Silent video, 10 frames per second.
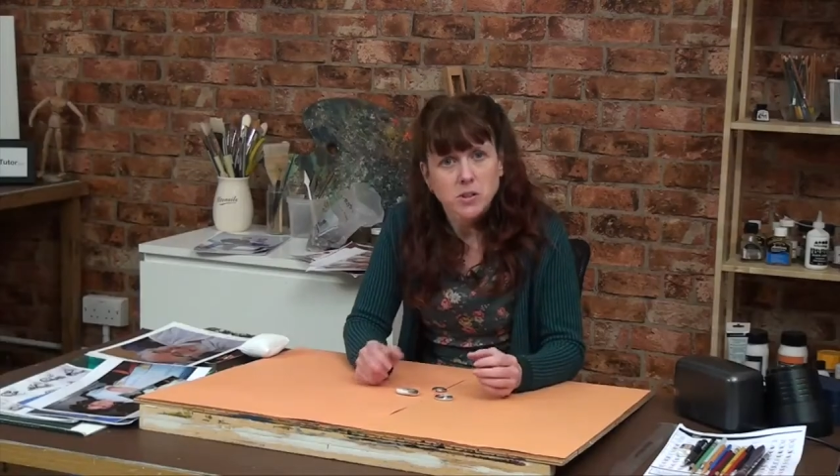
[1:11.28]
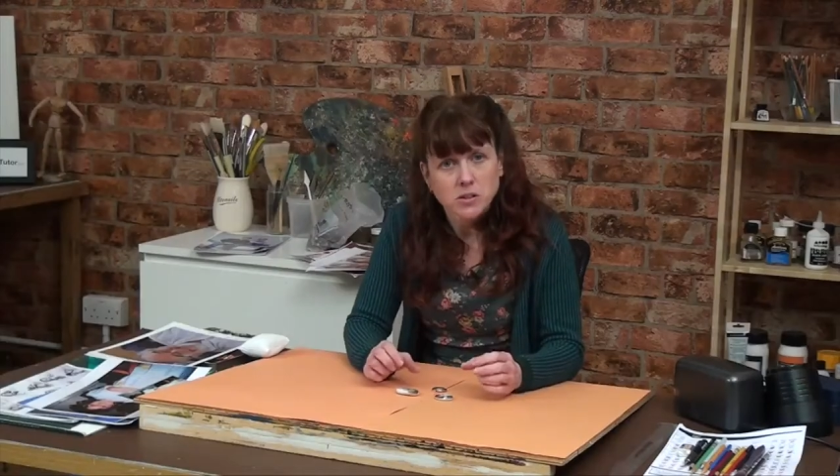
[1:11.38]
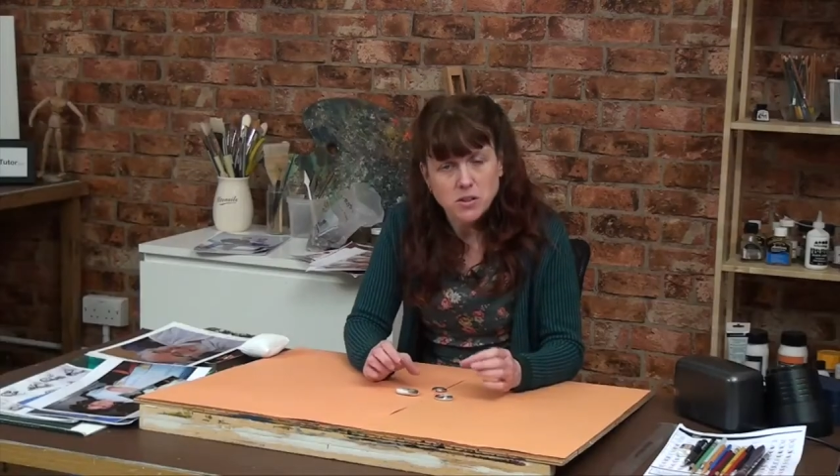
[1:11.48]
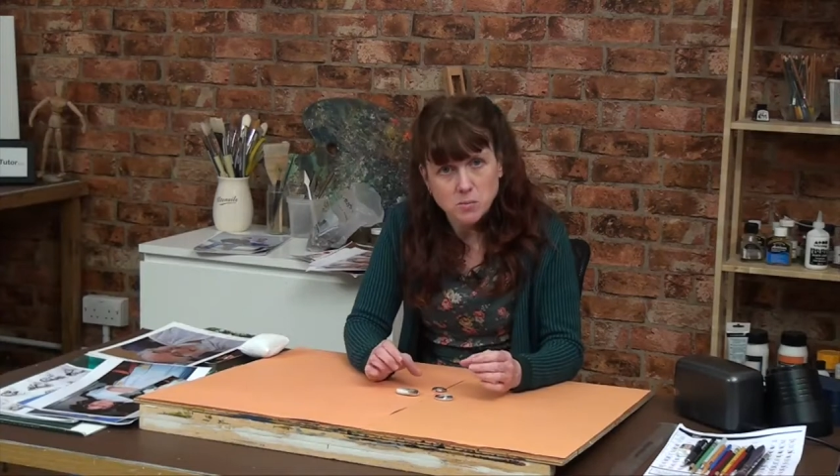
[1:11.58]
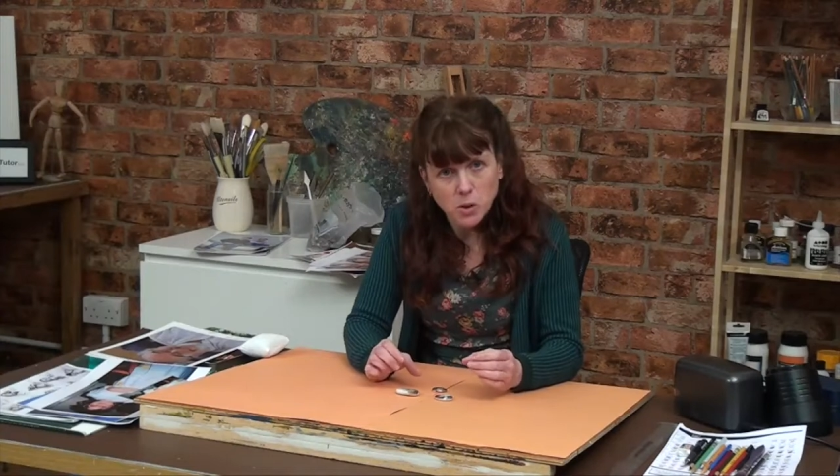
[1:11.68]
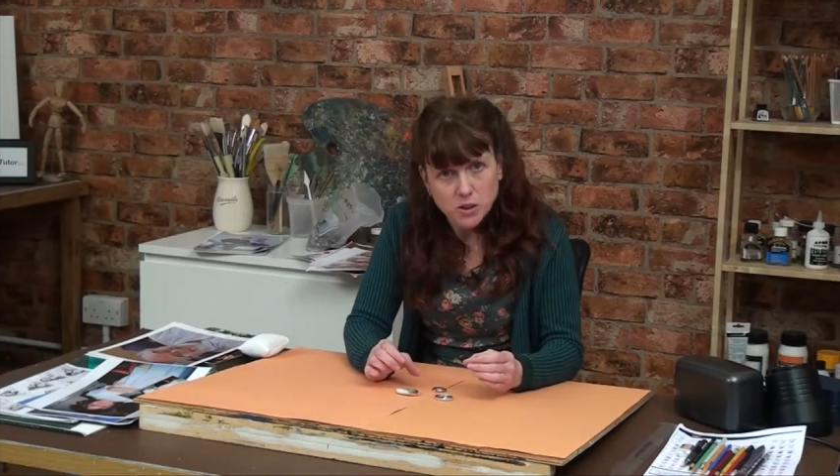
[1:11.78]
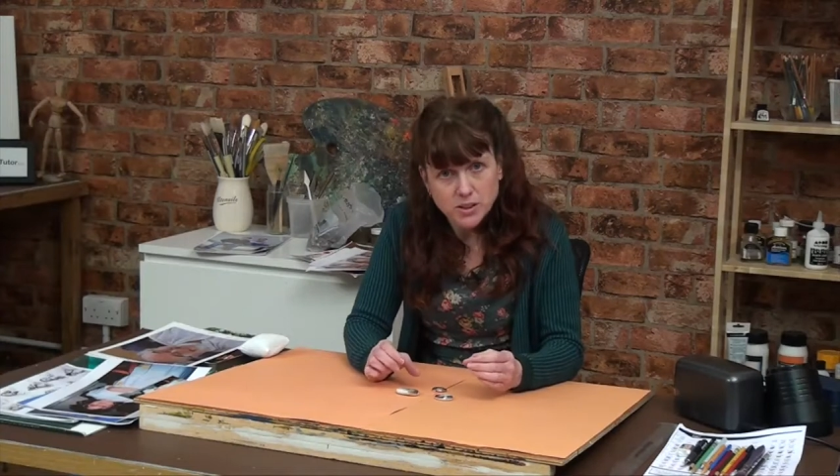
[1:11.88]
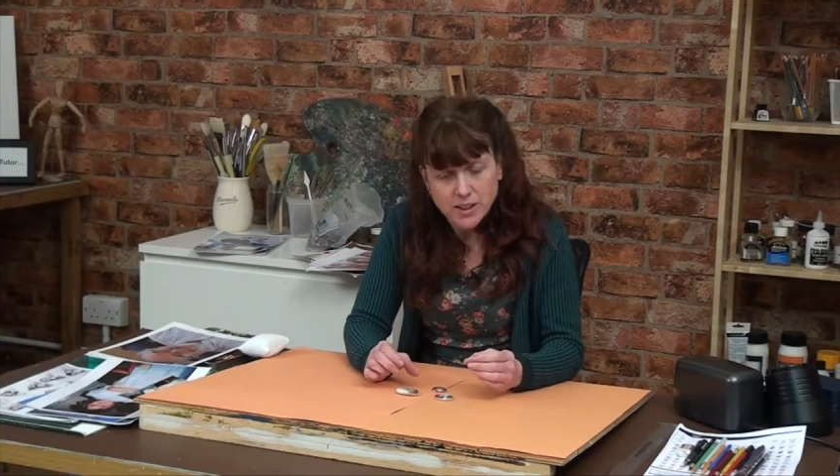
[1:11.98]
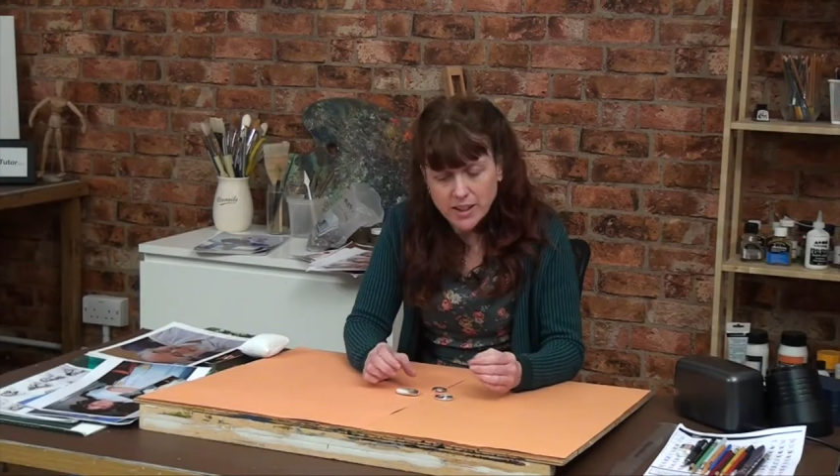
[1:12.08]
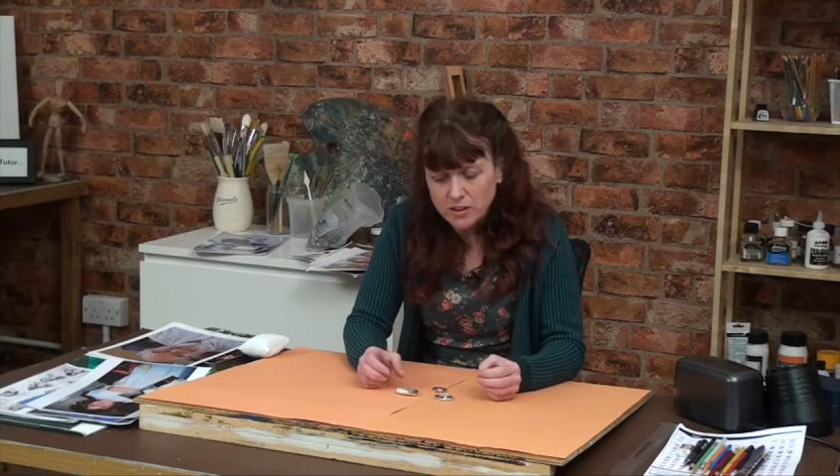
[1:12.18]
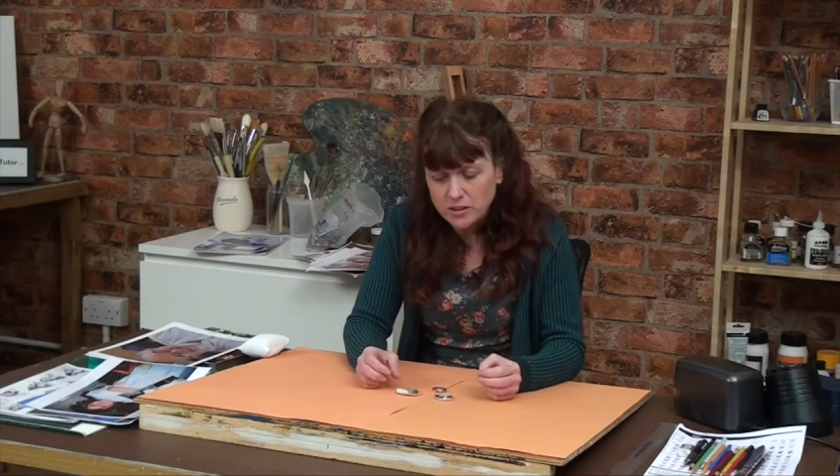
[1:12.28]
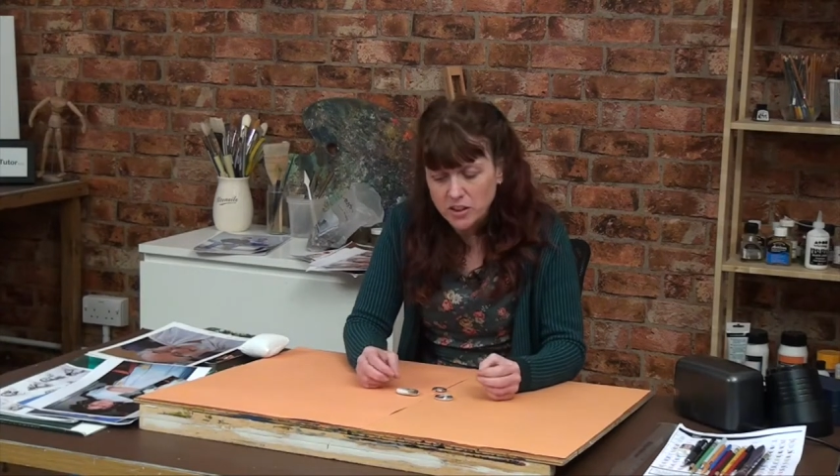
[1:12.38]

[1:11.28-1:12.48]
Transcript: with smaller scale,